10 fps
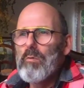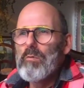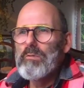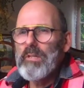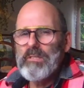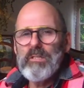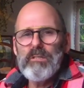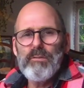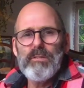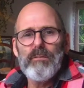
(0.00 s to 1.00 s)
this
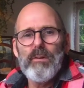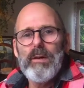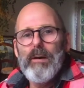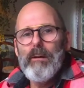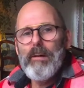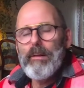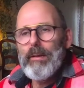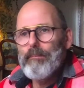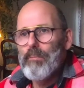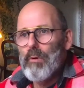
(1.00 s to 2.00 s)
is
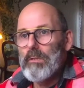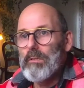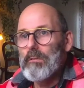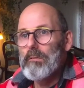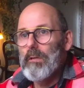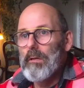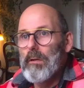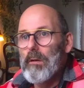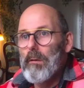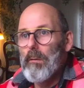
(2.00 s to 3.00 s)
important.
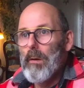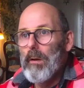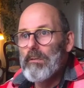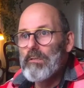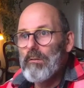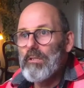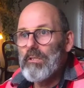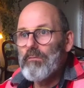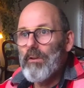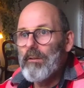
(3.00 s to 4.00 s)
So this
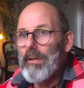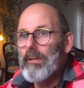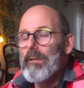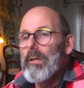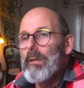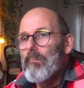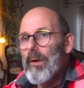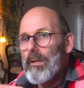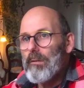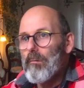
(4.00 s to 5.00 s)
is very nice.
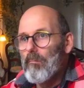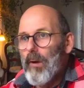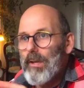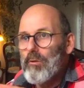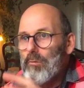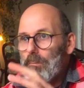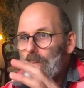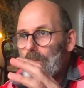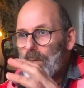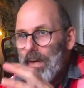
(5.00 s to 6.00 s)
When you
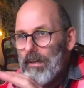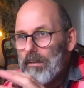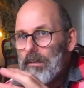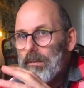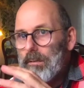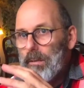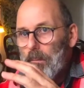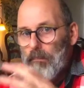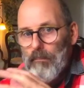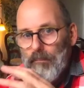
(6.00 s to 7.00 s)
bring
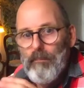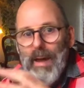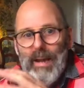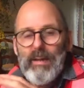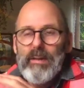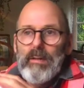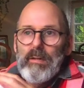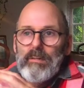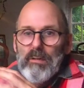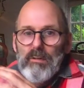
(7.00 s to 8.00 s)
back
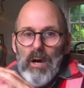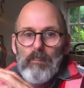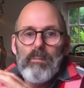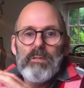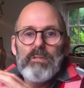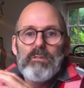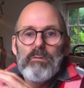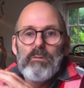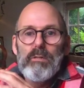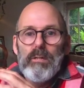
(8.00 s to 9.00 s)
the numbers
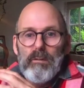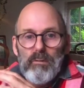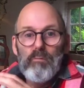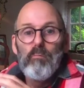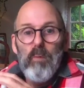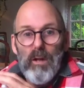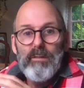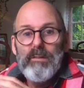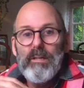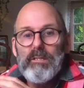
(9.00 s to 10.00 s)
to
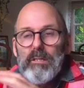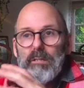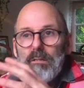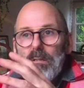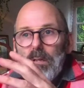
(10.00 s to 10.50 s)
1 digit,